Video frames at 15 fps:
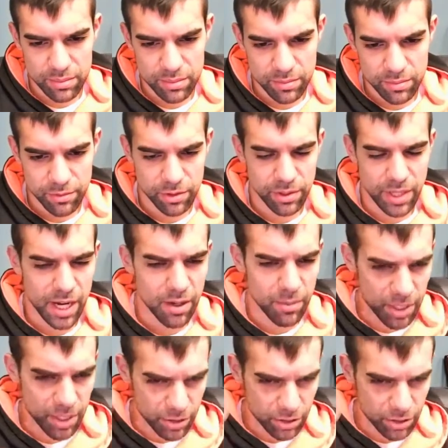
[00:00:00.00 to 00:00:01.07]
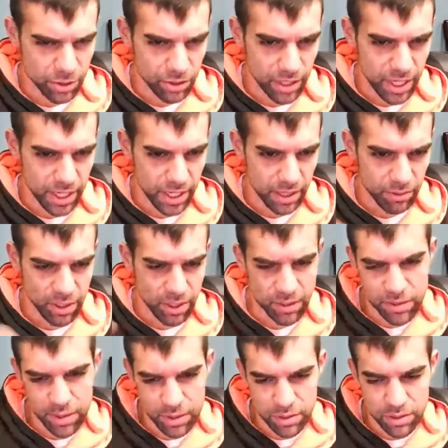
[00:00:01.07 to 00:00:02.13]
for lack of better terms, you can't get rid
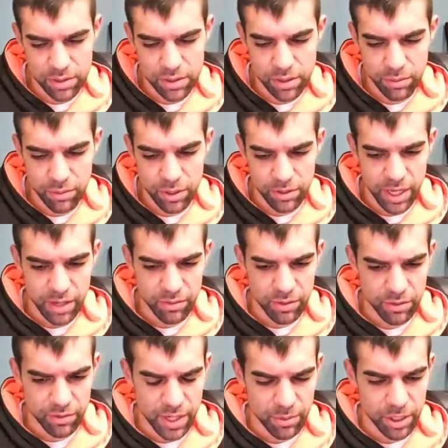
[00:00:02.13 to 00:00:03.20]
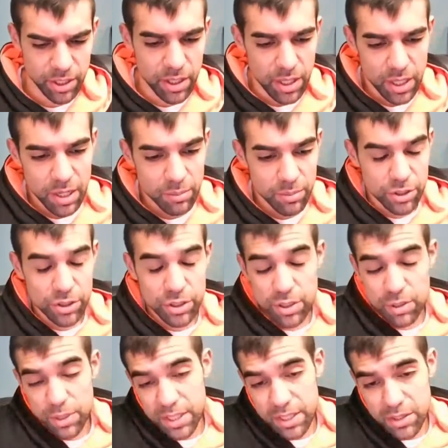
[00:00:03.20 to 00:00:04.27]
of, because, we only have one family, but you're just
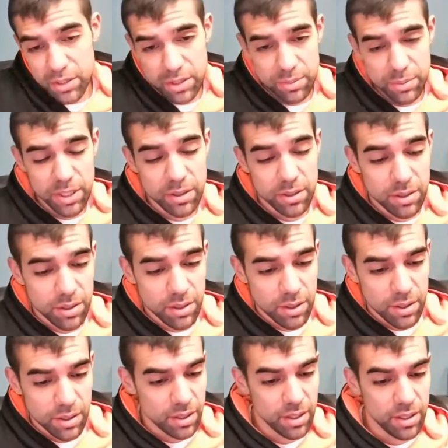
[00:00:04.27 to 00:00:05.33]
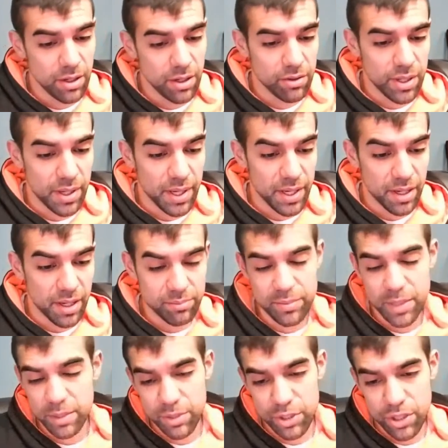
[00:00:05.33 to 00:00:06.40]
going to be like, this is me, and
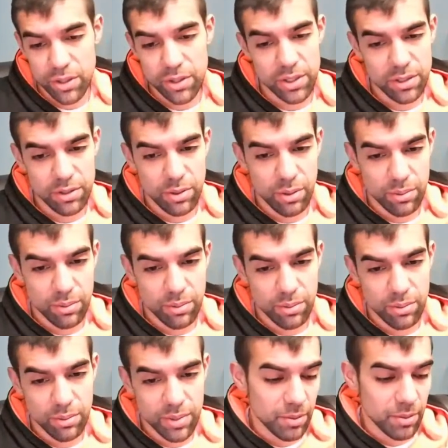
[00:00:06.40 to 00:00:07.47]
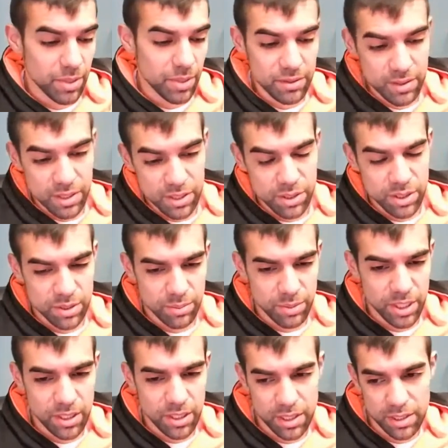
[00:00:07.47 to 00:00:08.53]
I'm sorry you don't like me, but this
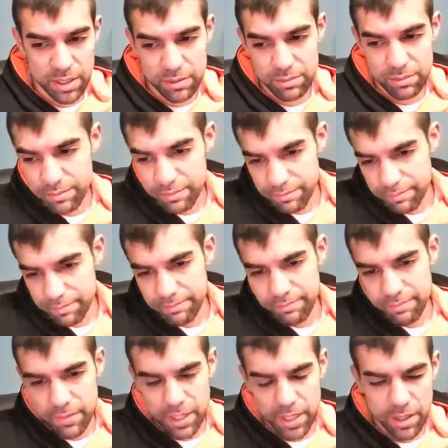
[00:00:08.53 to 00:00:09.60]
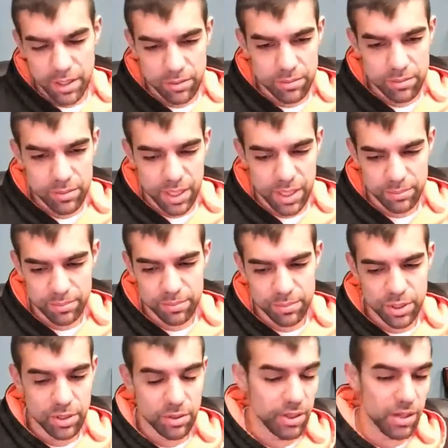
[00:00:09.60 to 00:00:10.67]
is me. And, I
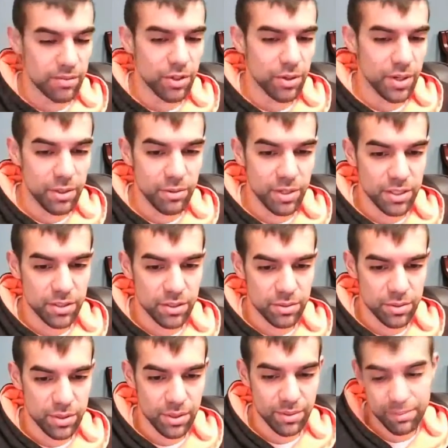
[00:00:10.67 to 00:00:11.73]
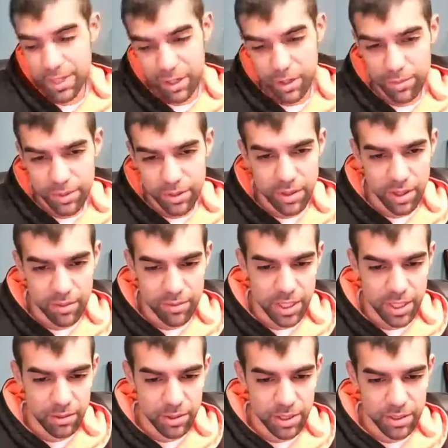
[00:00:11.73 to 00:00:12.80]
still love you anyways. So I hope you love me
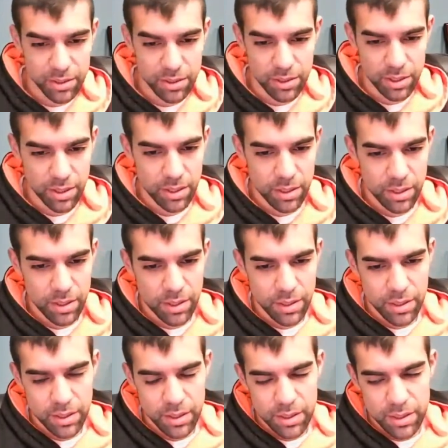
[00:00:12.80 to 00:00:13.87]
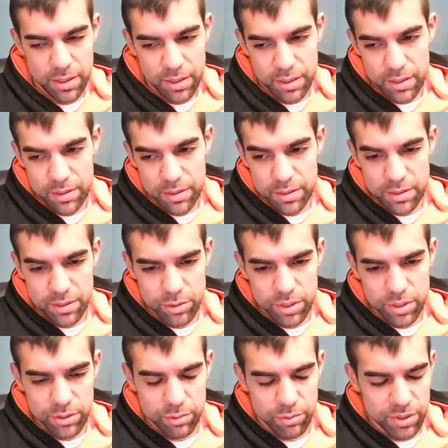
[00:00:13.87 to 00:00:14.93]
anyways.
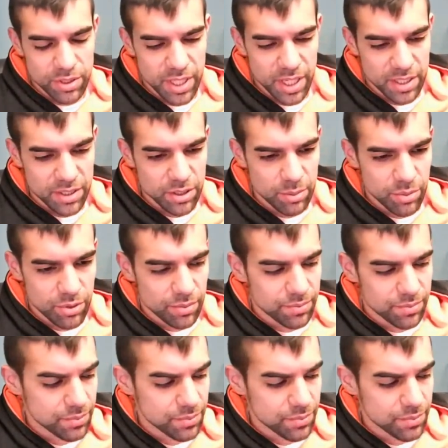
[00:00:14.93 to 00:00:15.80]
It's really that simple.